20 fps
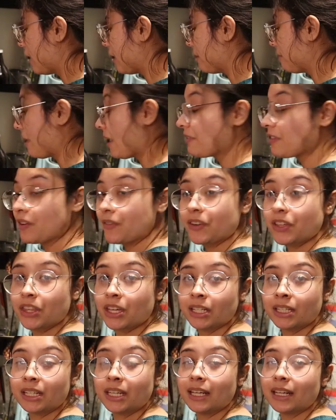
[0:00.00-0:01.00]
uh, my favorite
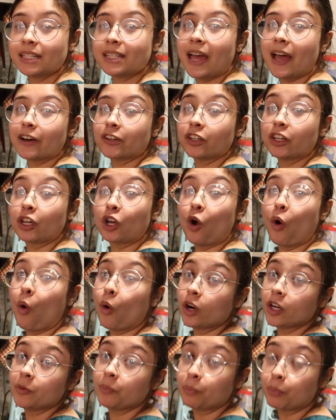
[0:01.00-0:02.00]
thing to eat is actually
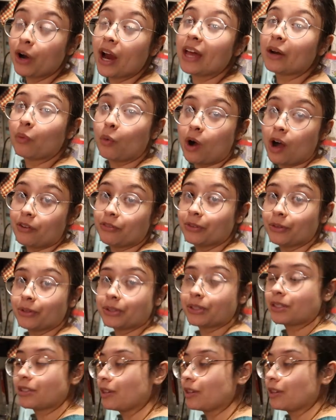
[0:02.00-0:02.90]
cornbread waffles.